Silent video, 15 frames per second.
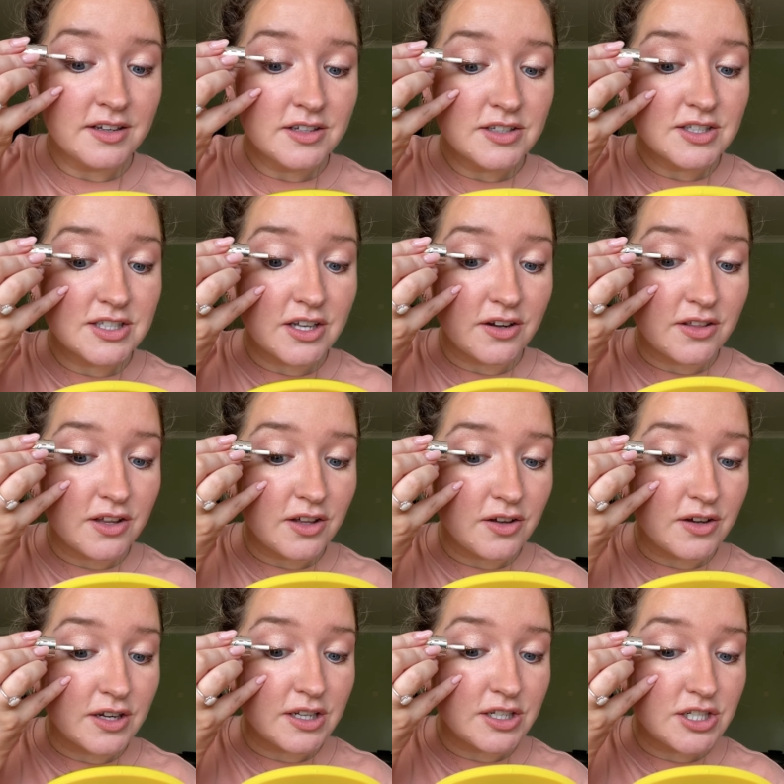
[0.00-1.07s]
so that you
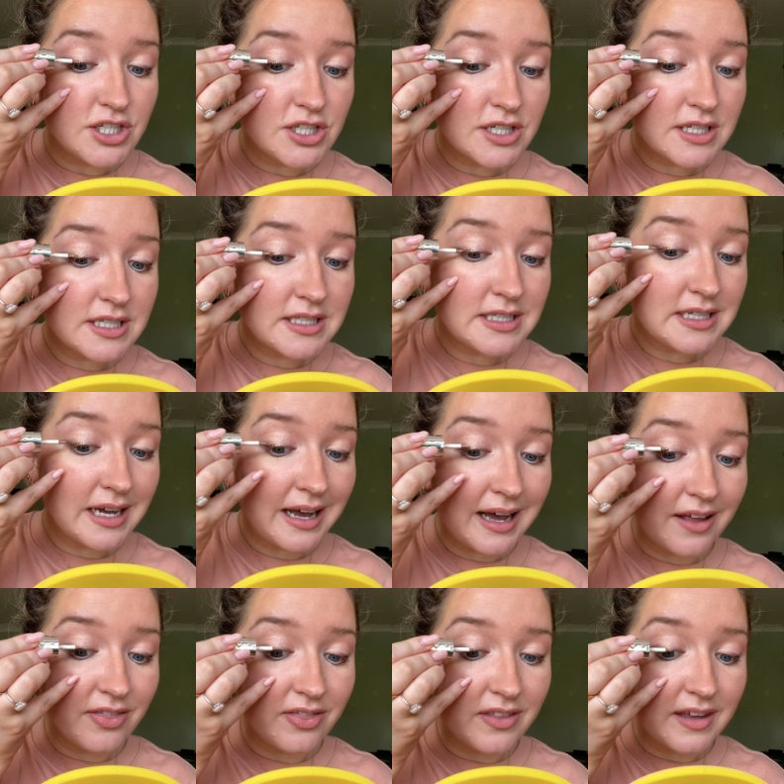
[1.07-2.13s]
can just
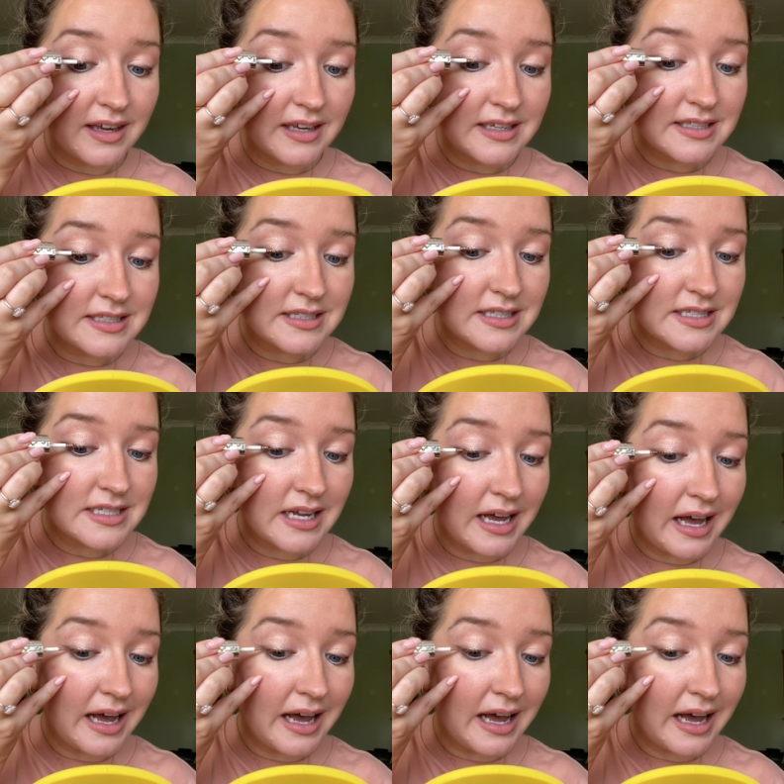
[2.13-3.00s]
add this to